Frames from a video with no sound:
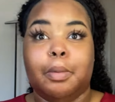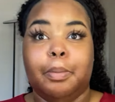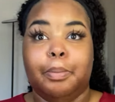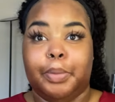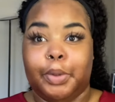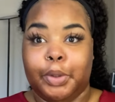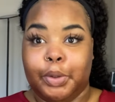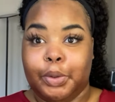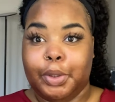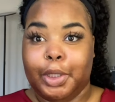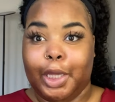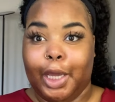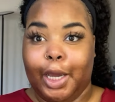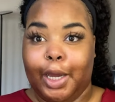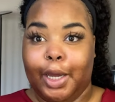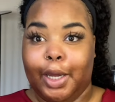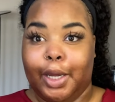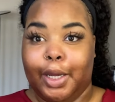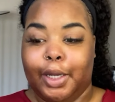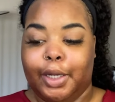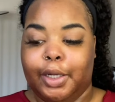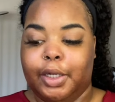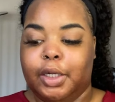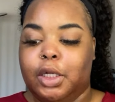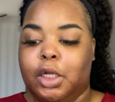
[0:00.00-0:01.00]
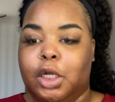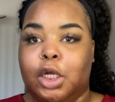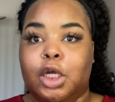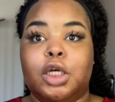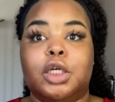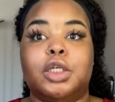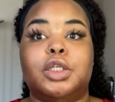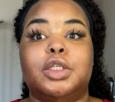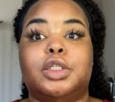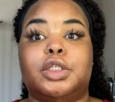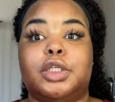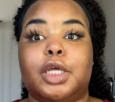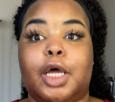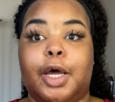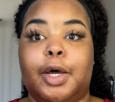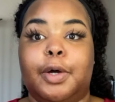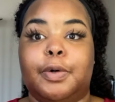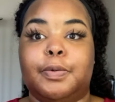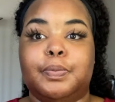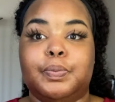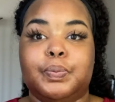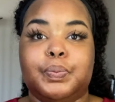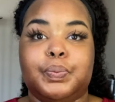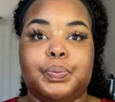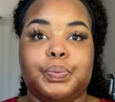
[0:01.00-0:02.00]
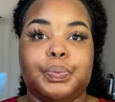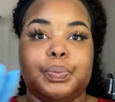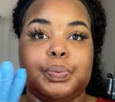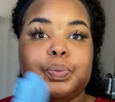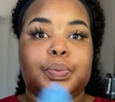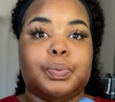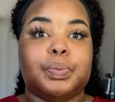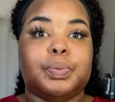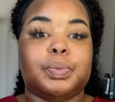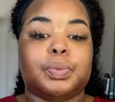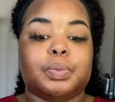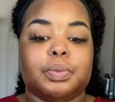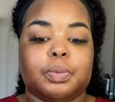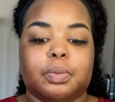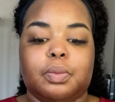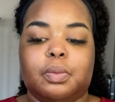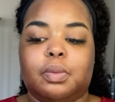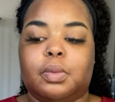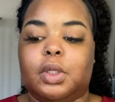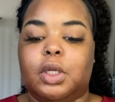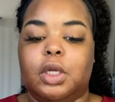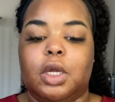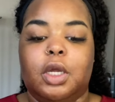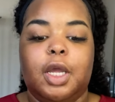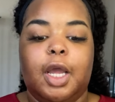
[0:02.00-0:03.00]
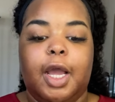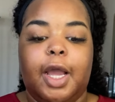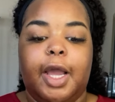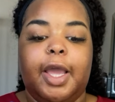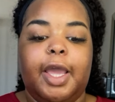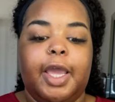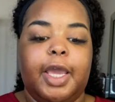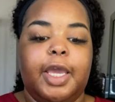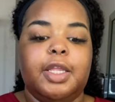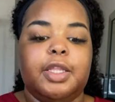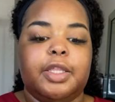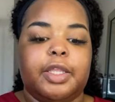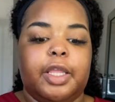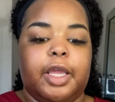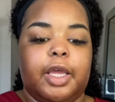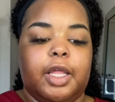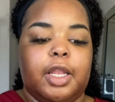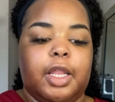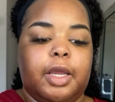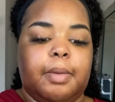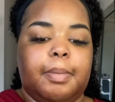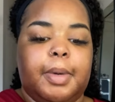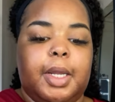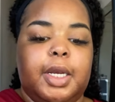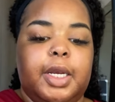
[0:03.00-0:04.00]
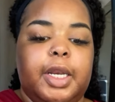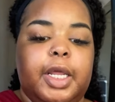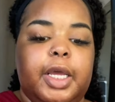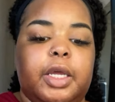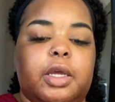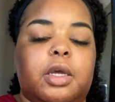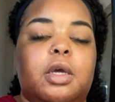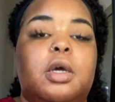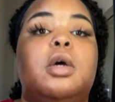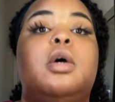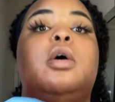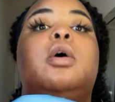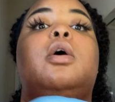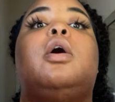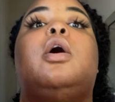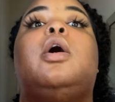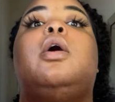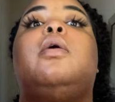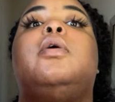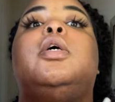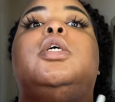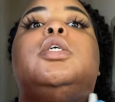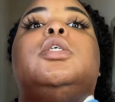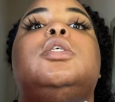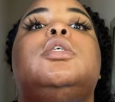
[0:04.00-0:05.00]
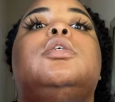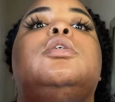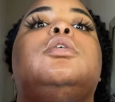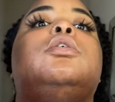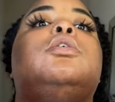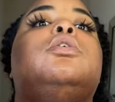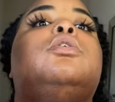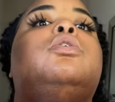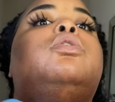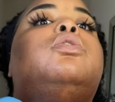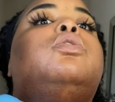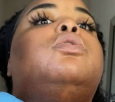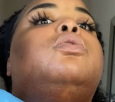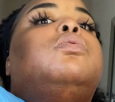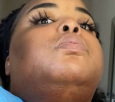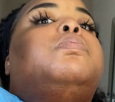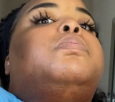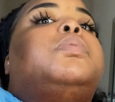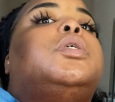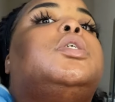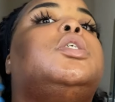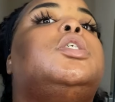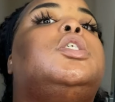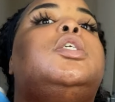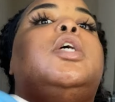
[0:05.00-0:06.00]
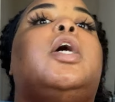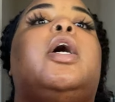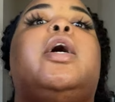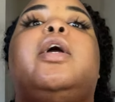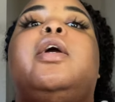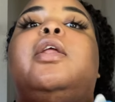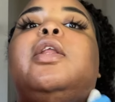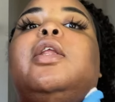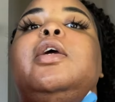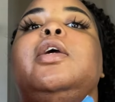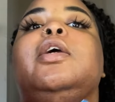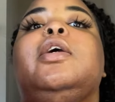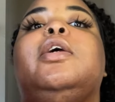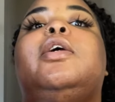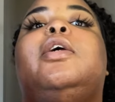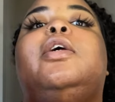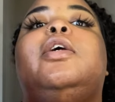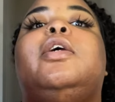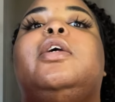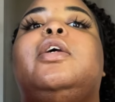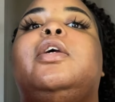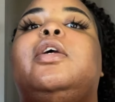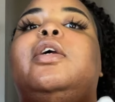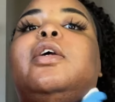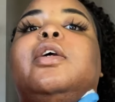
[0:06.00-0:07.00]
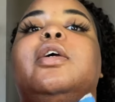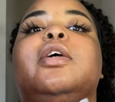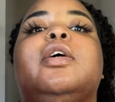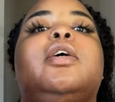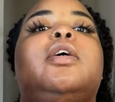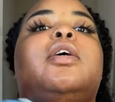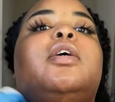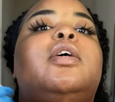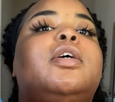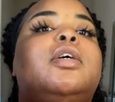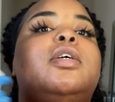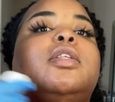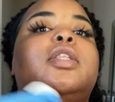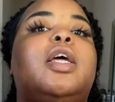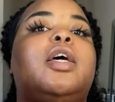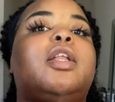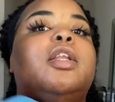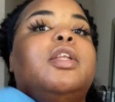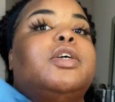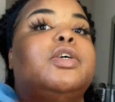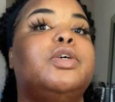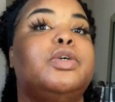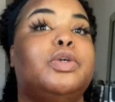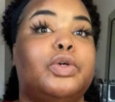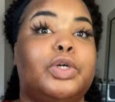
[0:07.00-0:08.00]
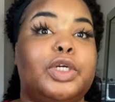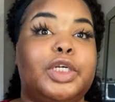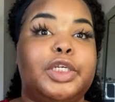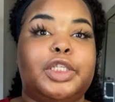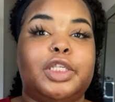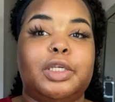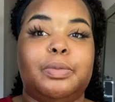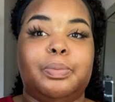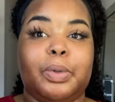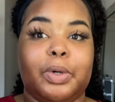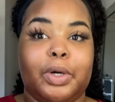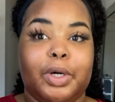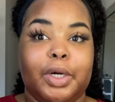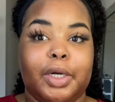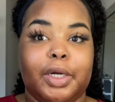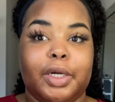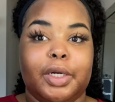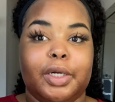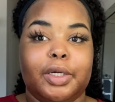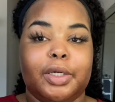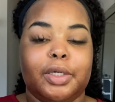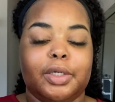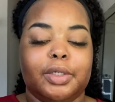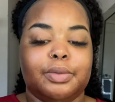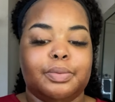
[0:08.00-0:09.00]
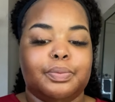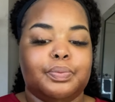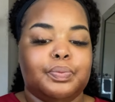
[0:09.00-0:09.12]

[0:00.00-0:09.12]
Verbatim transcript: booyah. So I hate that, like, my neck always looks super shiny. That little creasy part.